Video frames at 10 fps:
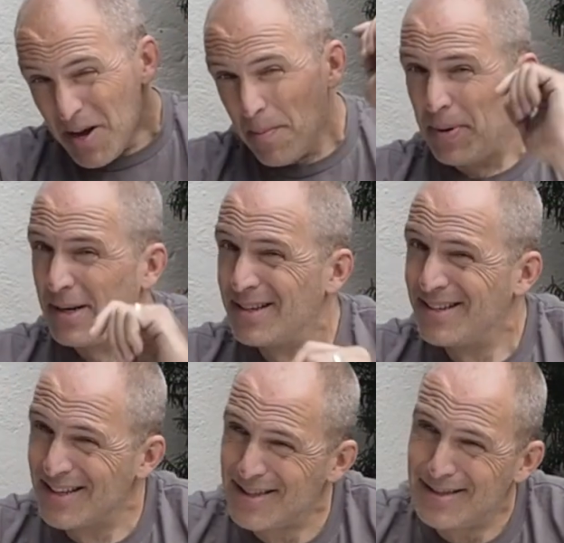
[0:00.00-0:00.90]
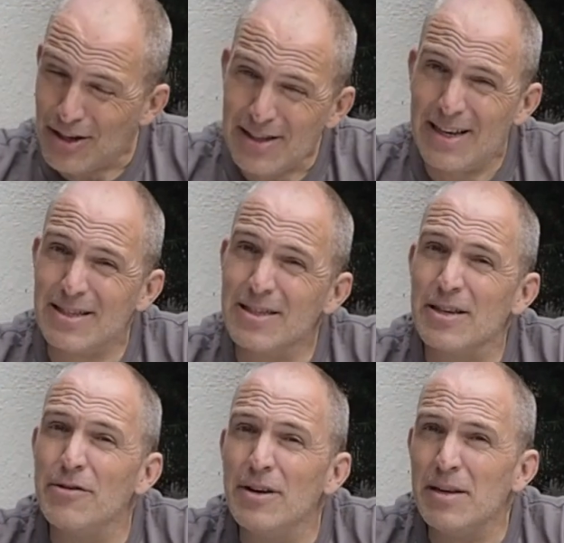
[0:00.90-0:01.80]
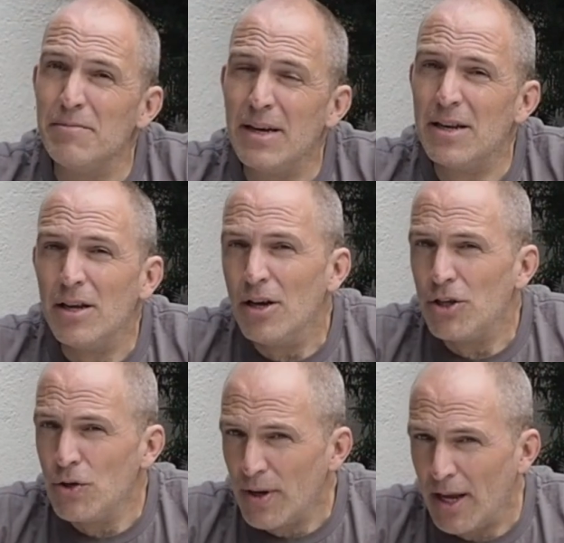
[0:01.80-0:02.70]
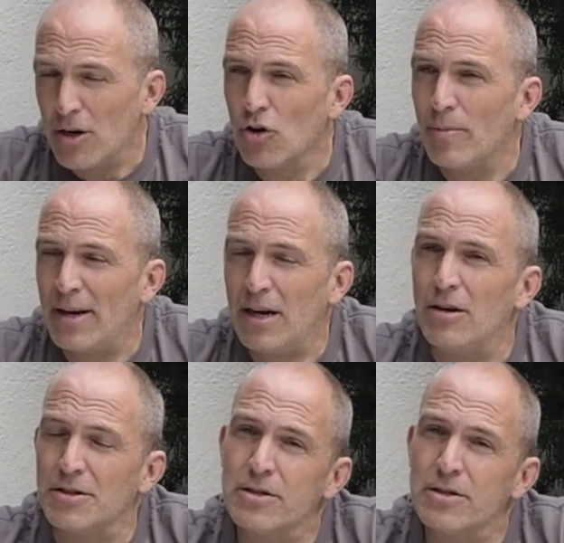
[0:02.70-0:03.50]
but it does not necessarily mean you can go back out.